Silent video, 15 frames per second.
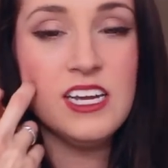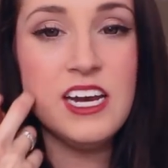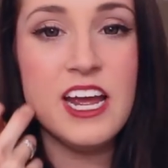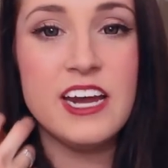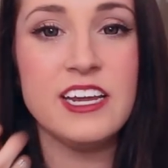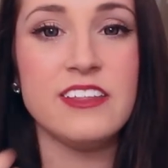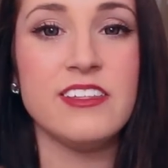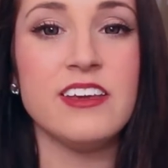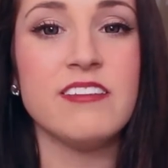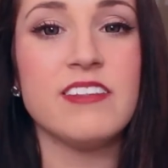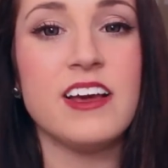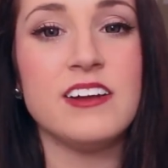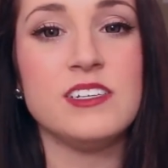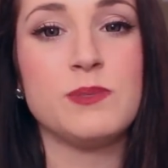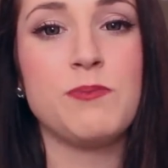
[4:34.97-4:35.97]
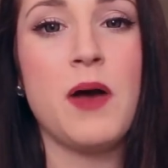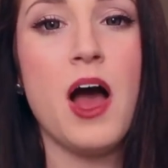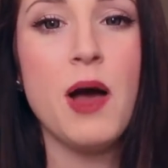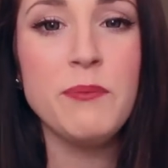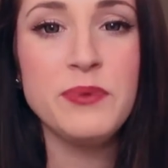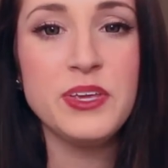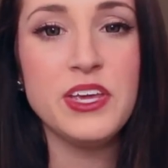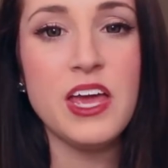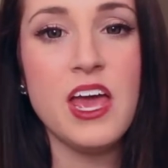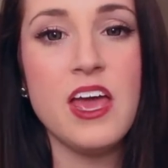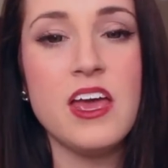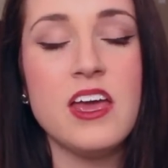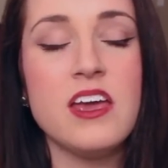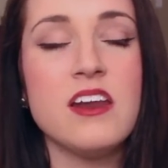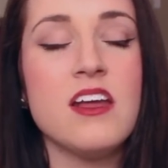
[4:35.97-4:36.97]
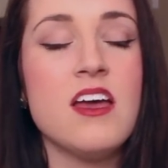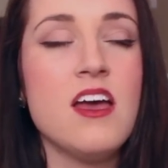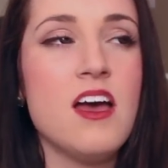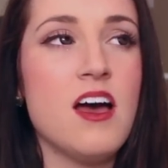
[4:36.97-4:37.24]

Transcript: get anything that is pumpkin.